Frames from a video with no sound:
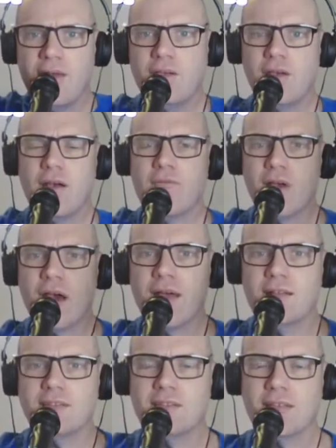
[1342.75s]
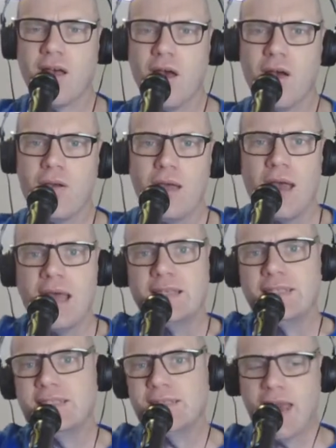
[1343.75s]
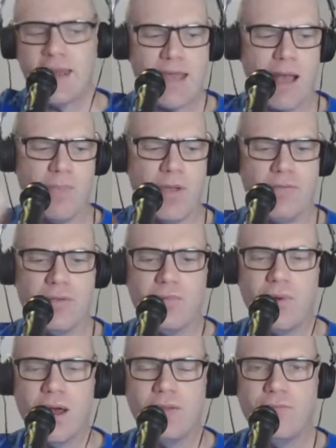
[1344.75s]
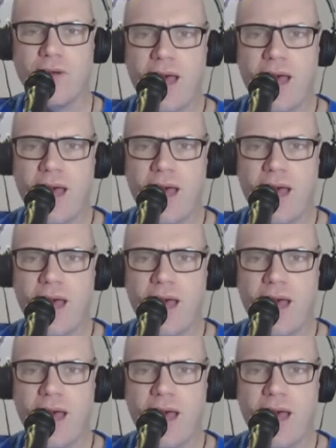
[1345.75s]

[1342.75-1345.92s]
You have got it. So standing up, everyone, for